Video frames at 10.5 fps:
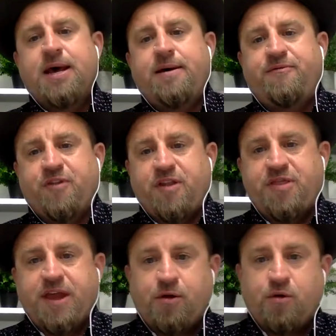uh, for the
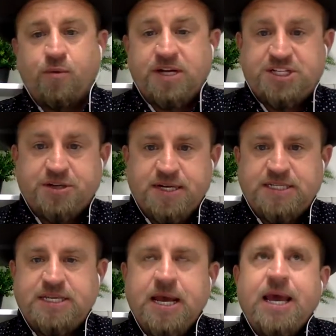Think and Grow Rich
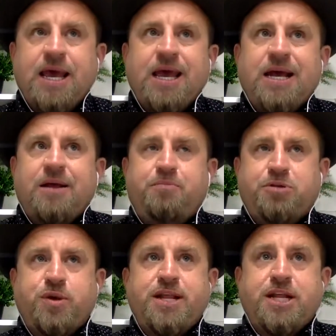series
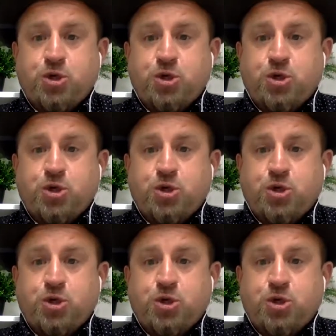between the